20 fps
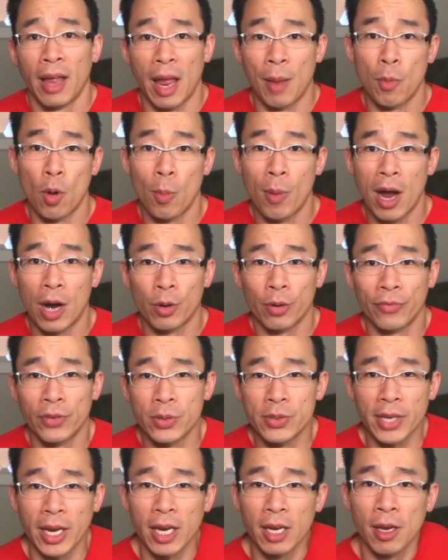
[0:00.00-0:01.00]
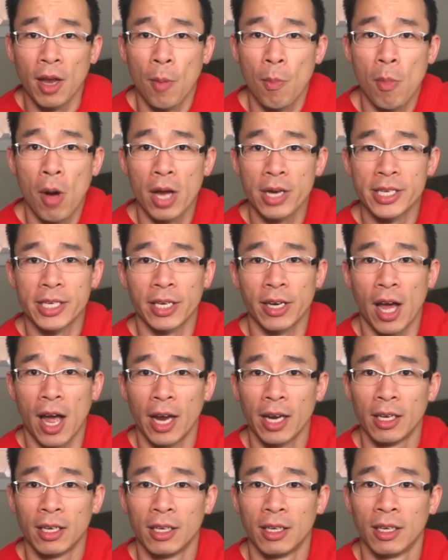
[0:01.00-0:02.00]
At Mobile Reviews eh, Monty and
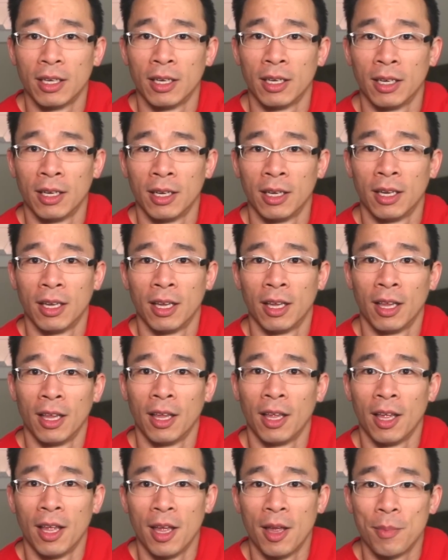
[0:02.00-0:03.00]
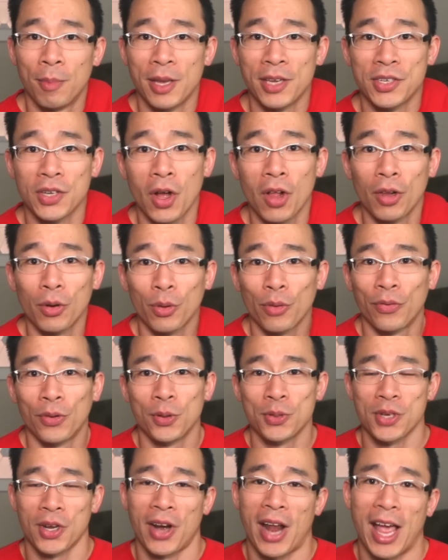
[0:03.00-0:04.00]
I base all our
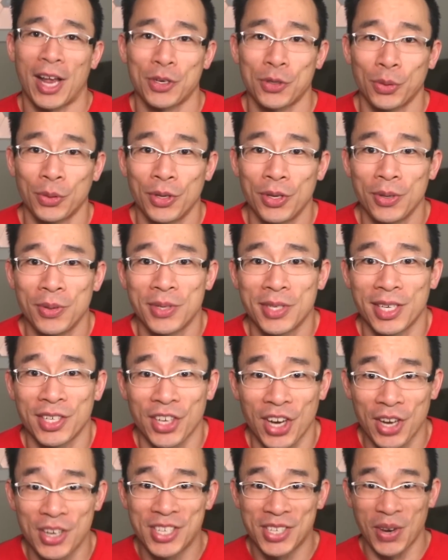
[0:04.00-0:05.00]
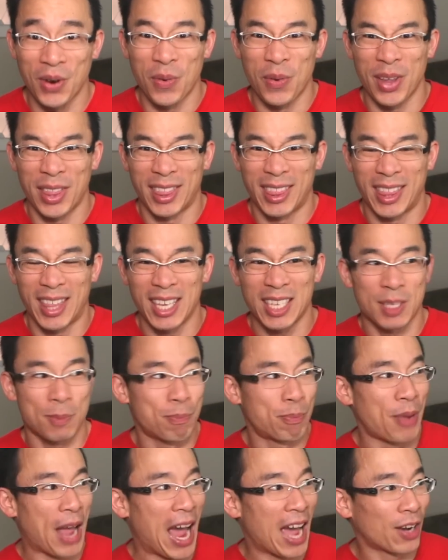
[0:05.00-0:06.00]
reviews on actual usage, and so with this
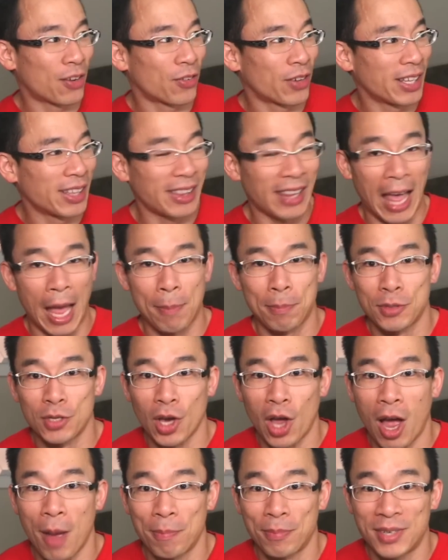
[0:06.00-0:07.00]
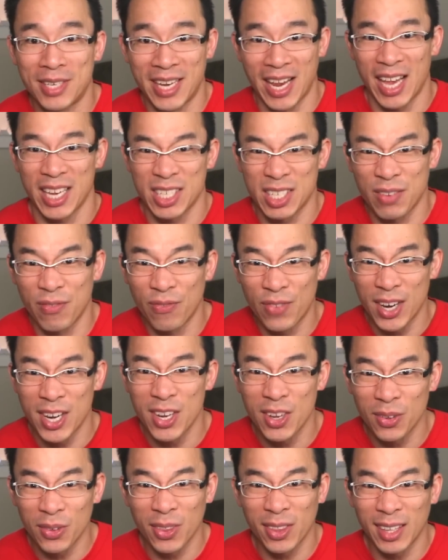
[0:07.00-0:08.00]
battery laptop test
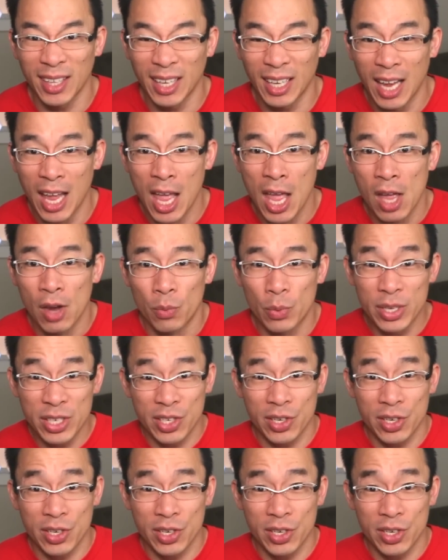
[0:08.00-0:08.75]
video thing, we